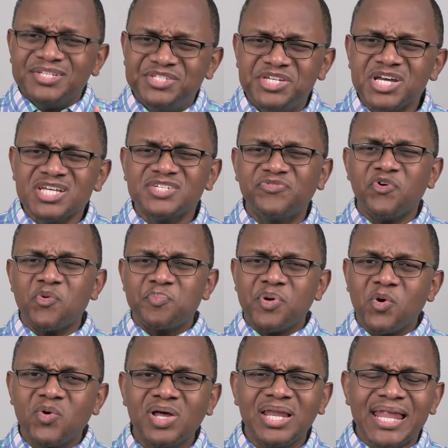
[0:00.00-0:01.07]
just for
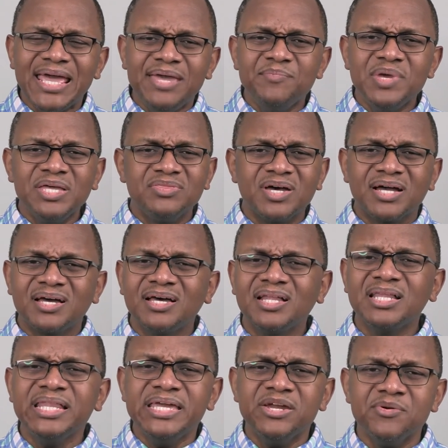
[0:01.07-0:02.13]
proclaiming the
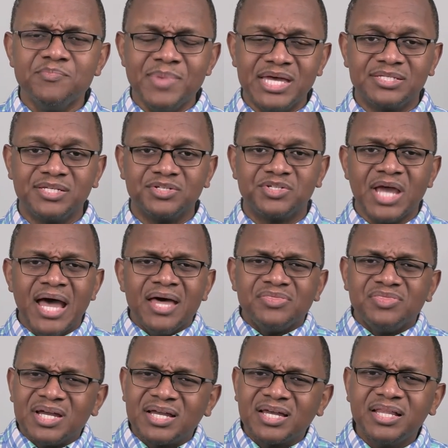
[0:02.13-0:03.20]
clear message,
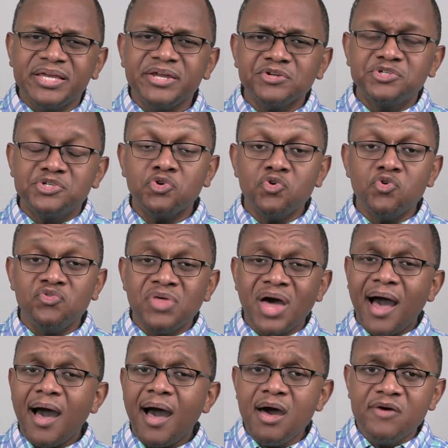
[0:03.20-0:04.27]
the clear truth
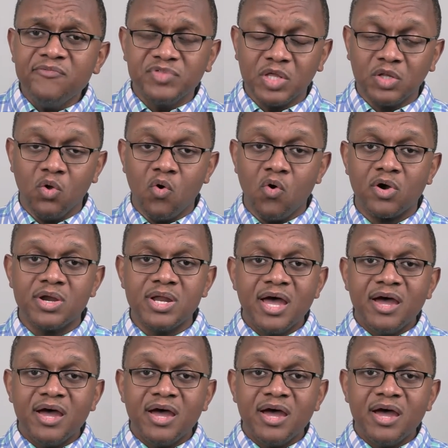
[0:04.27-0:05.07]
of the Lord